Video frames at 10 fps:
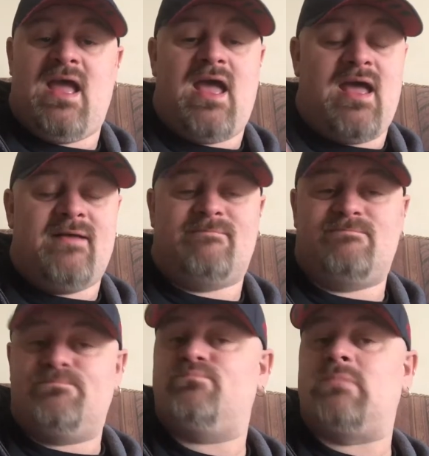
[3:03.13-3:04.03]

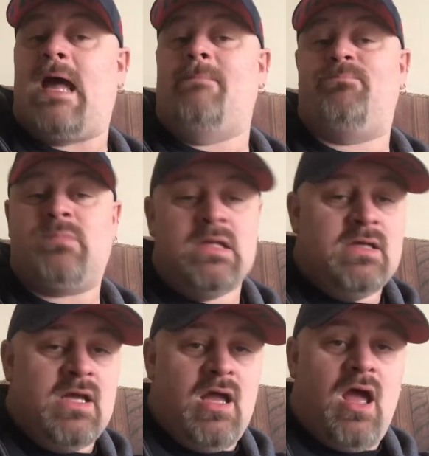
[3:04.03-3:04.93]
Um, but
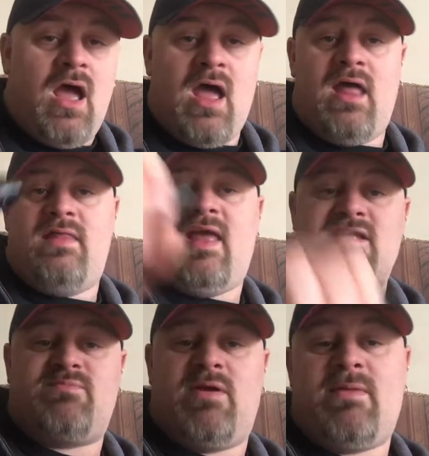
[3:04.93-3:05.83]
uh,
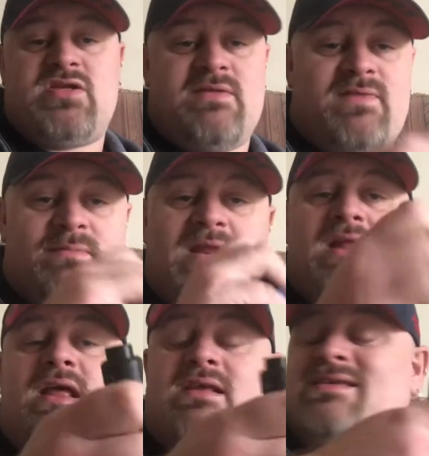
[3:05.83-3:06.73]
that's pretty much it for the
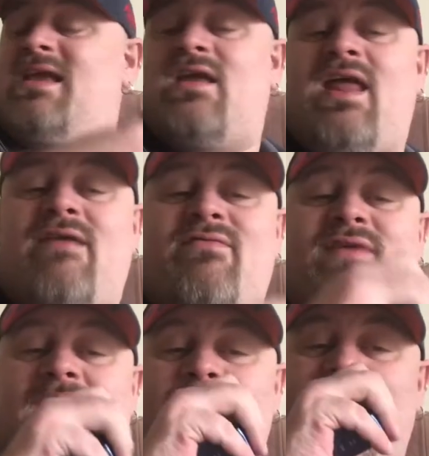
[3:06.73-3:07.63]
minute. Like I say, gonna have a
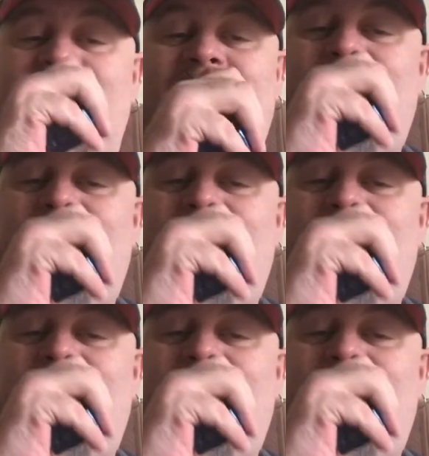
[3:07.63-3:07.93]
vape.